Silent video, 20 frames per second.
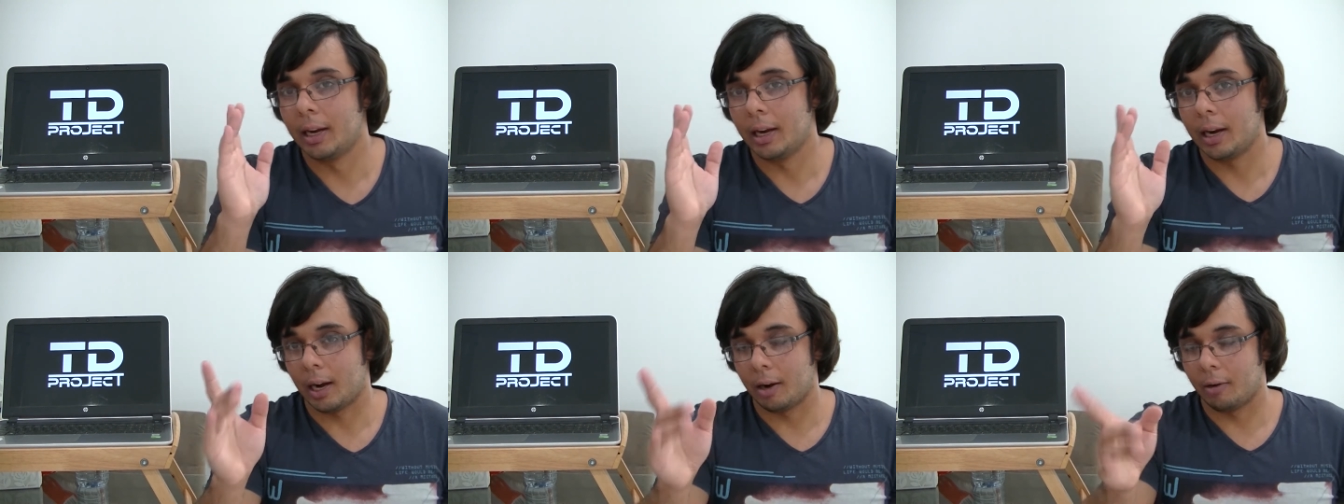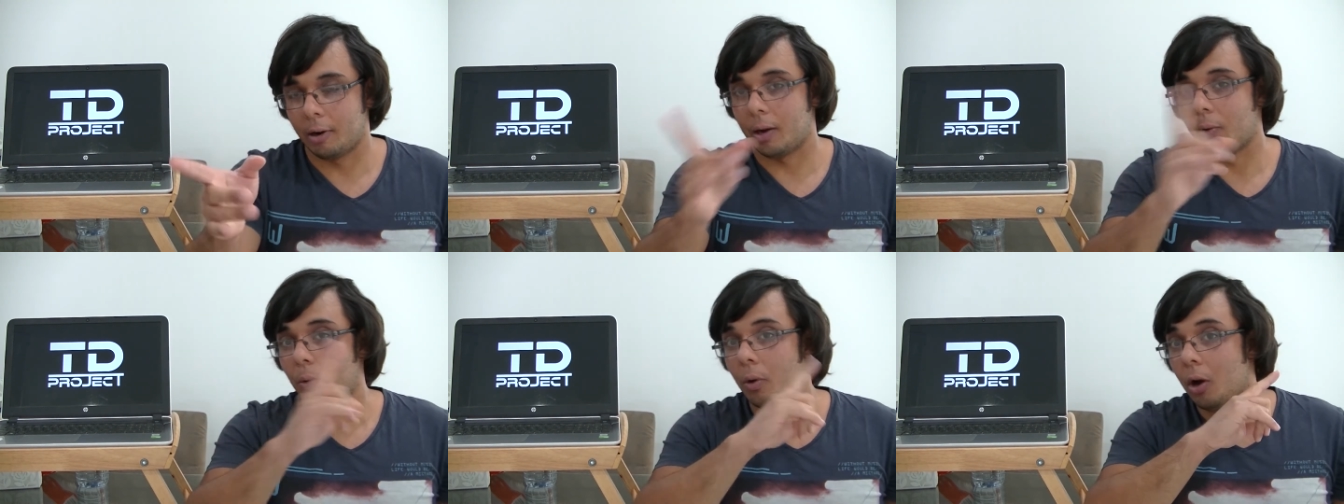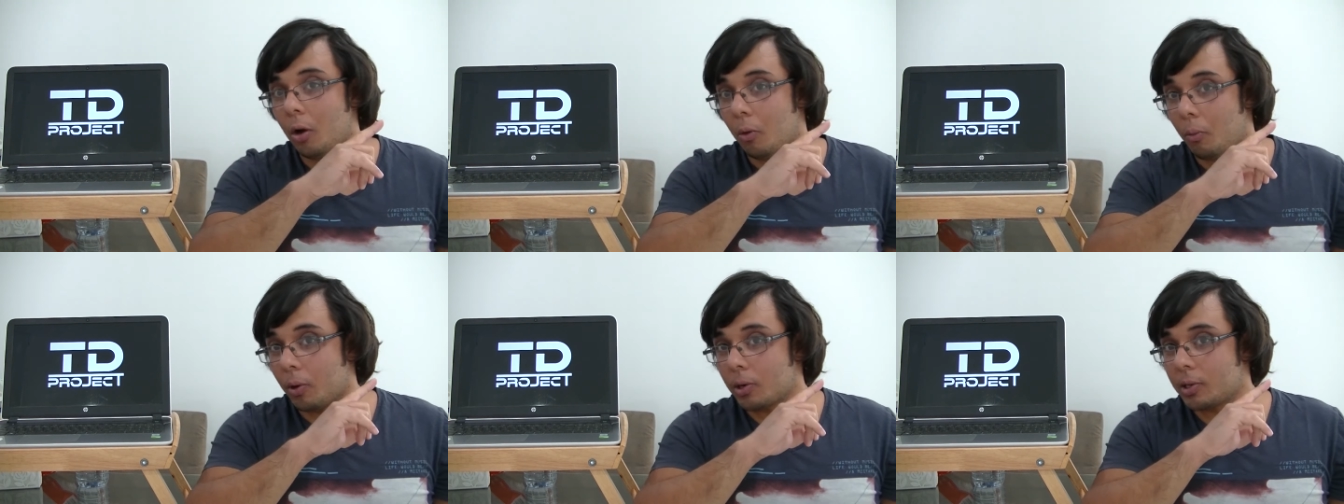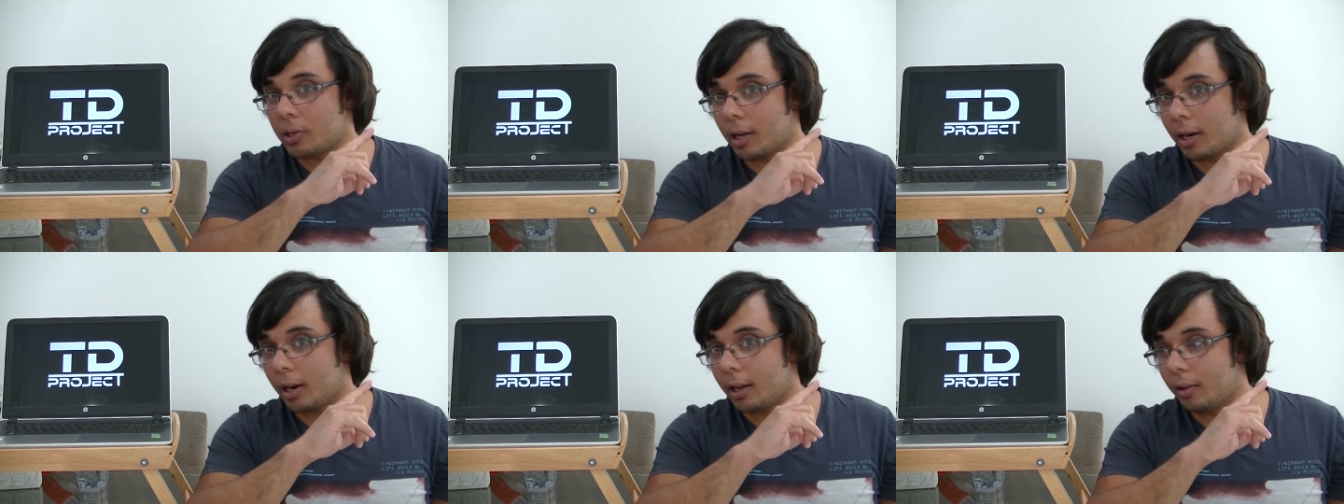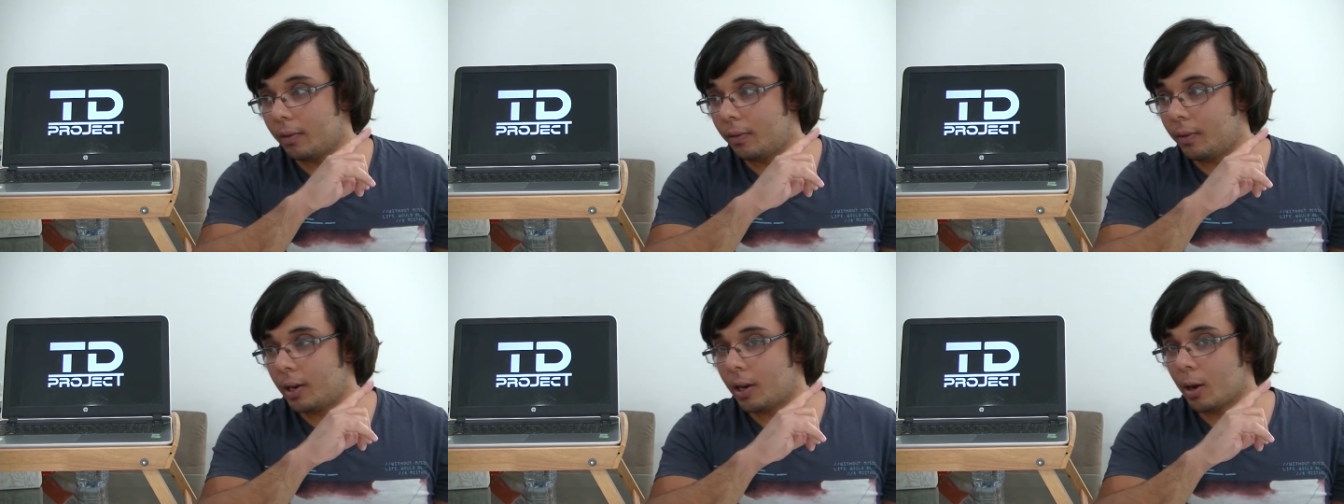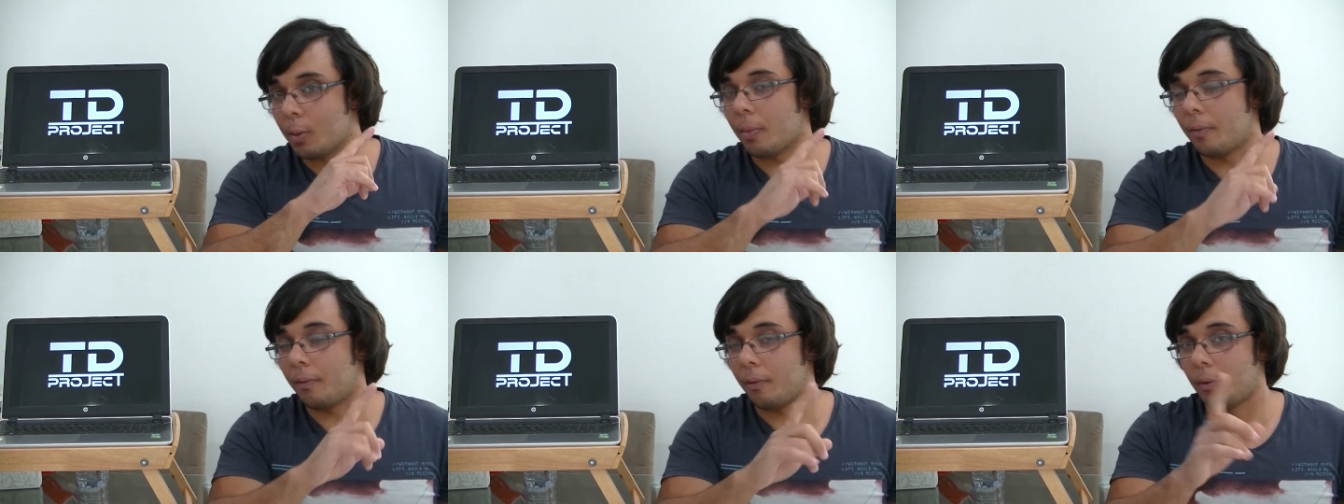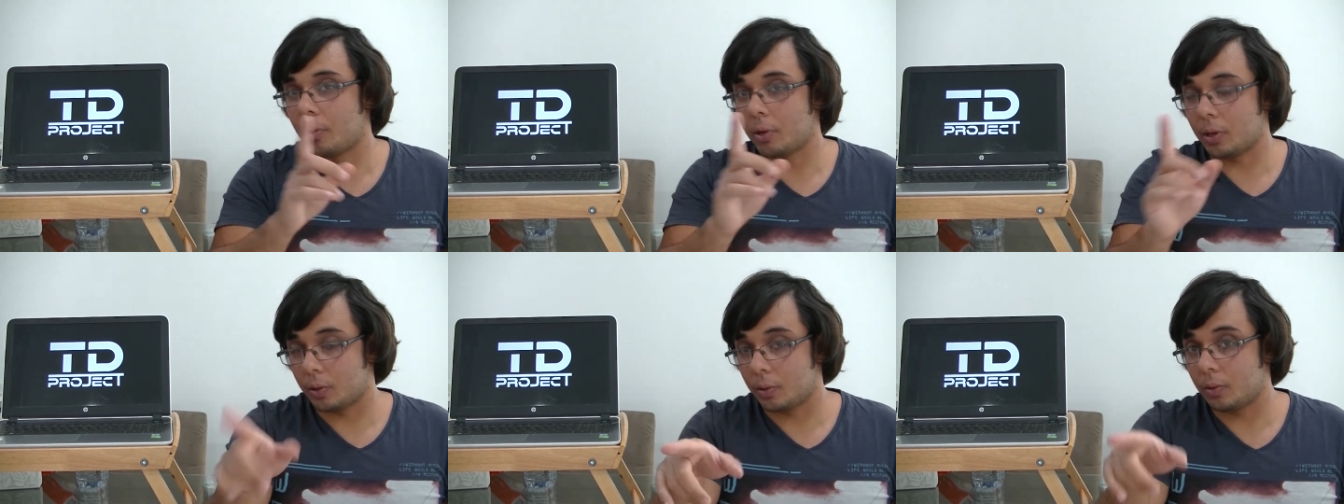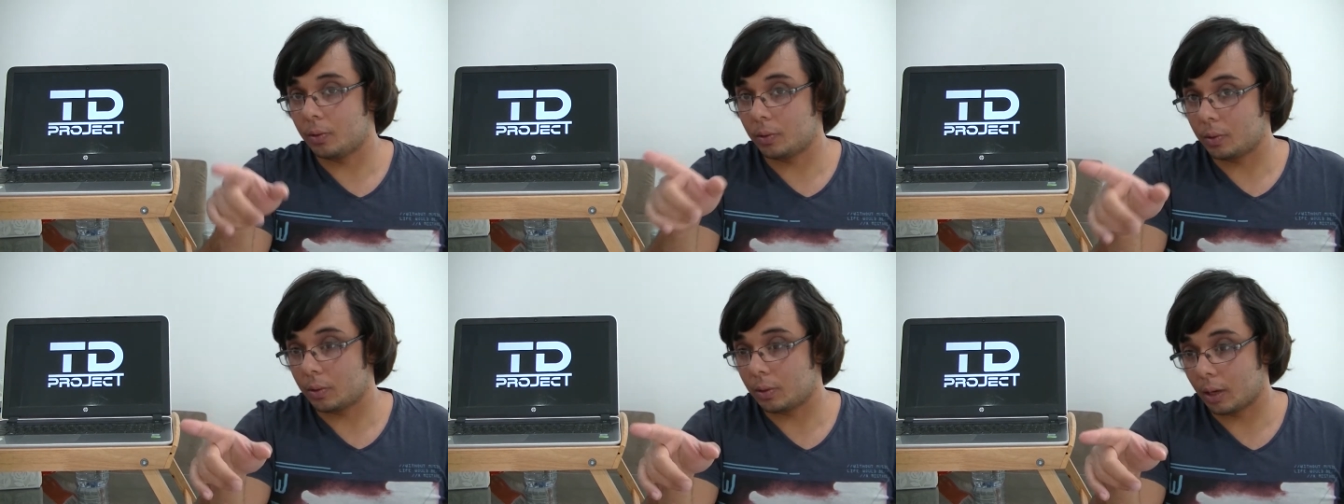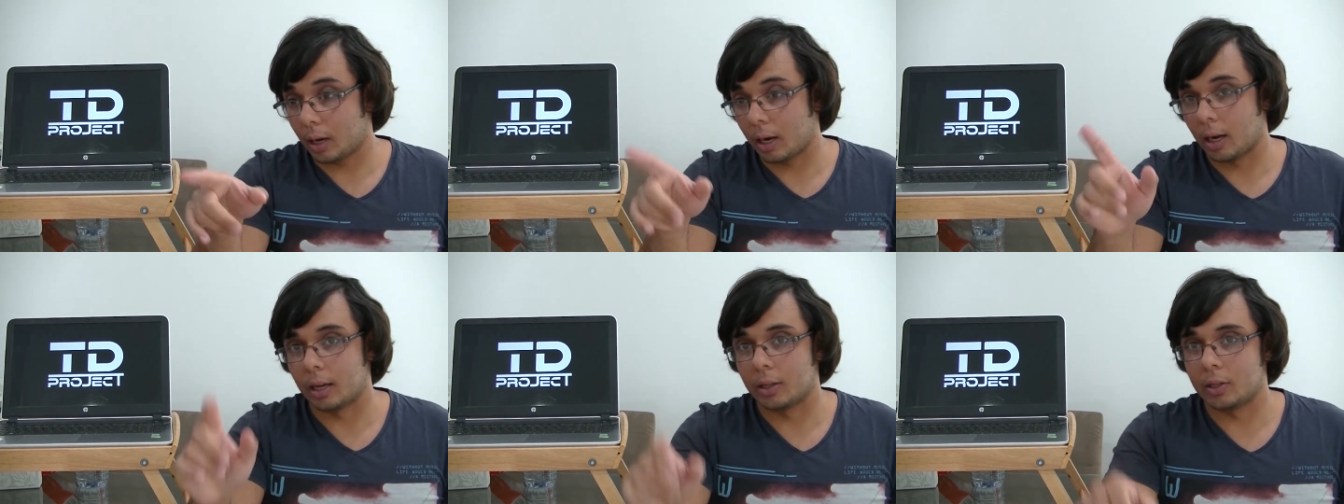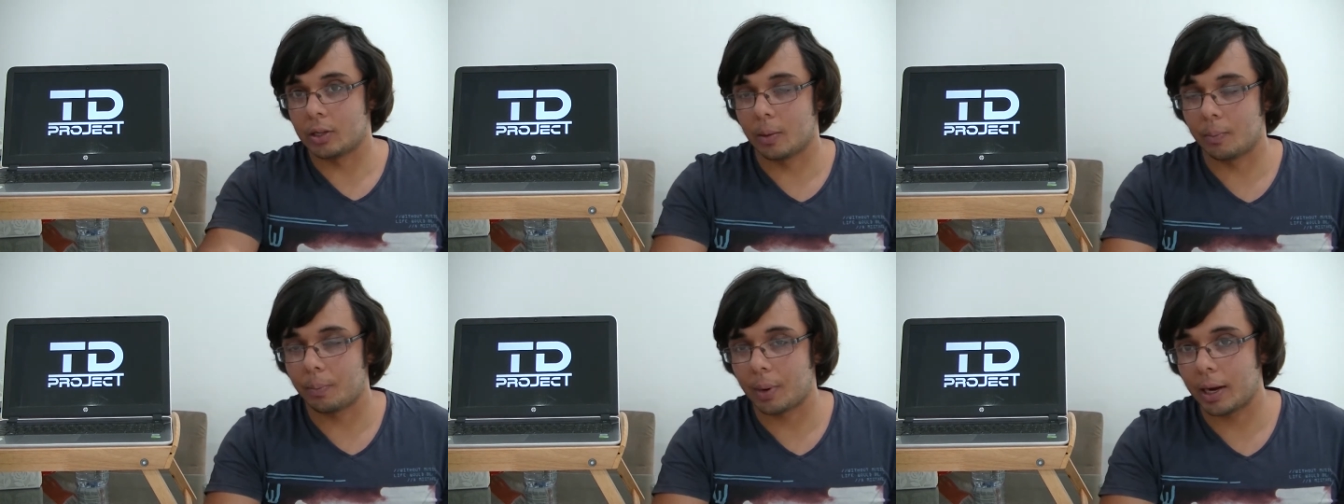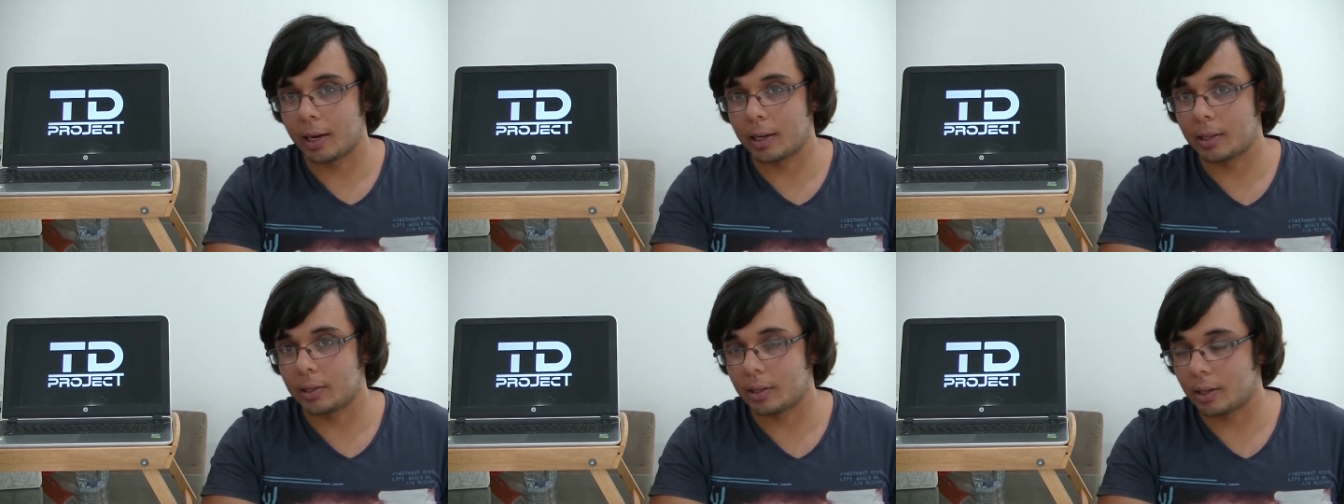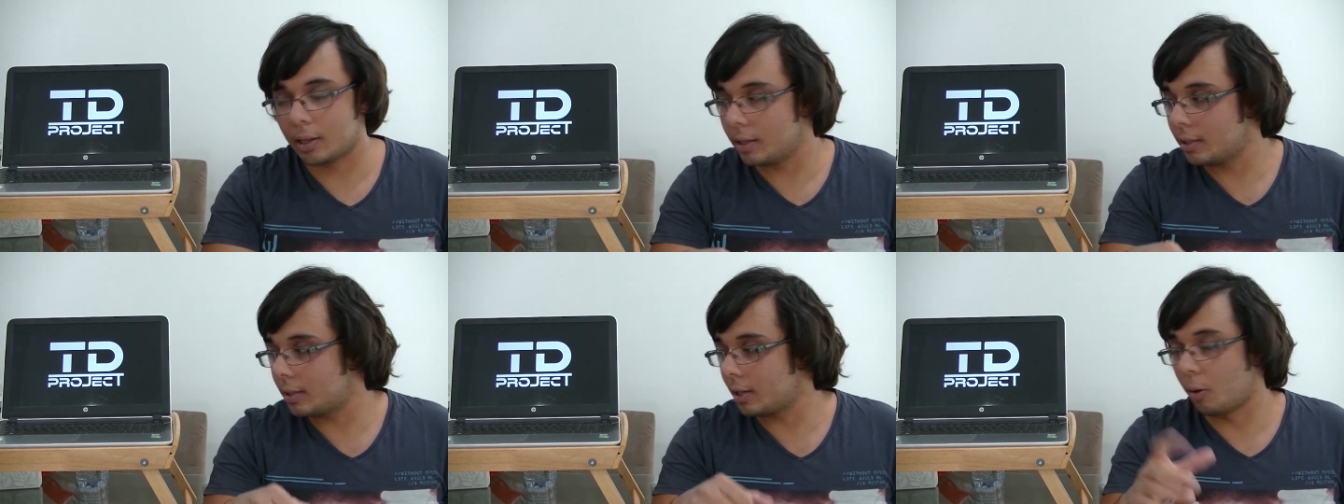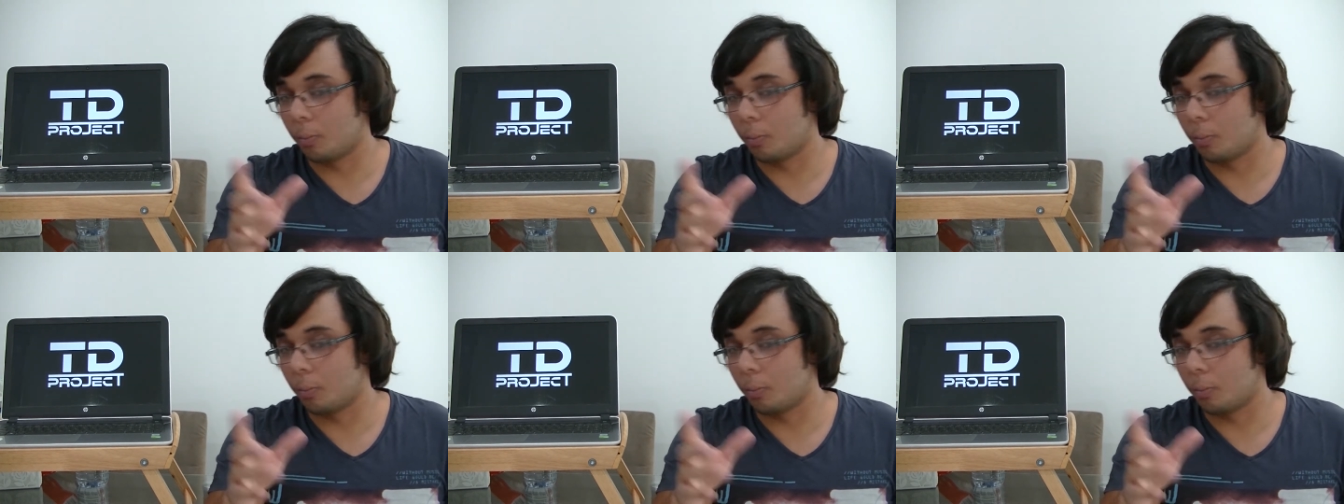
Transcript: Anyway, watch that other video before you uh, jump back into this.